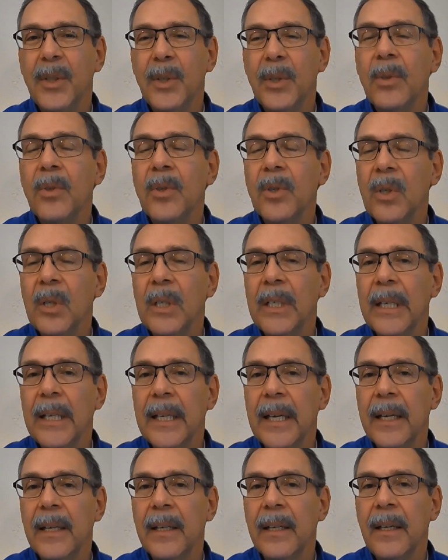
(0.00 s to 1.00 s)
usually
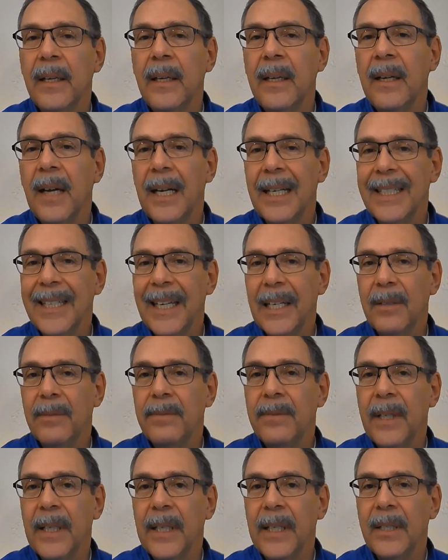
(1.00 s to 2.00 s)
get
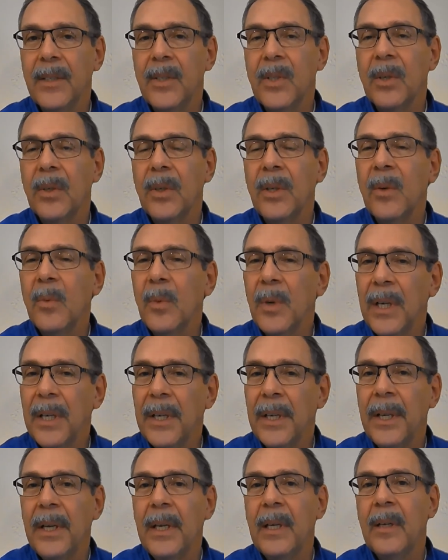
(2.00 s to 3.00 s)
identified. So you want
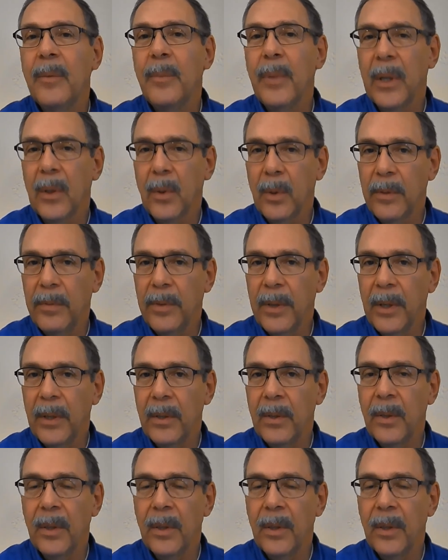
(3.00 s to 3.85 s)
peer review.